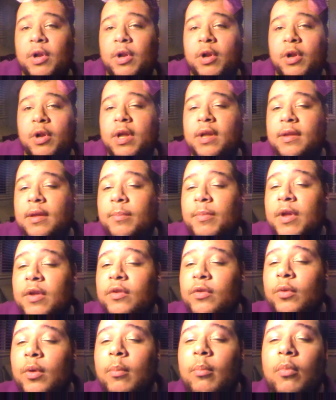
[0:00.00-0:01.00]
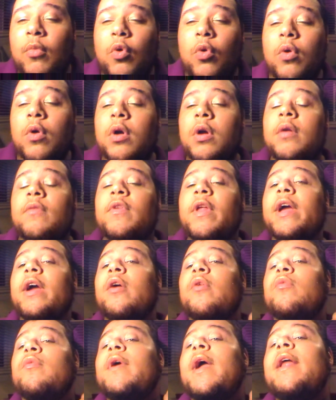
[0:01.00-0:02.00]
and I'm gonna dip into a more of like
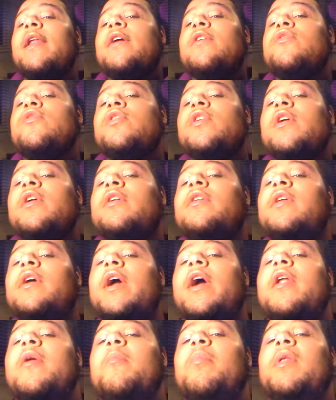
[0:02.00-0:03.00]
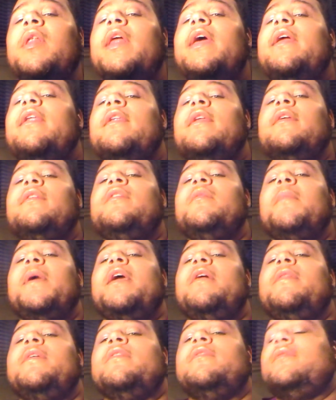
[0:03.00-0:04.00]
a reddish to kind of blend it to
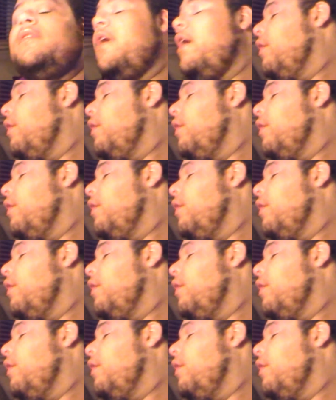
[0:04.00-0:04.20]
make this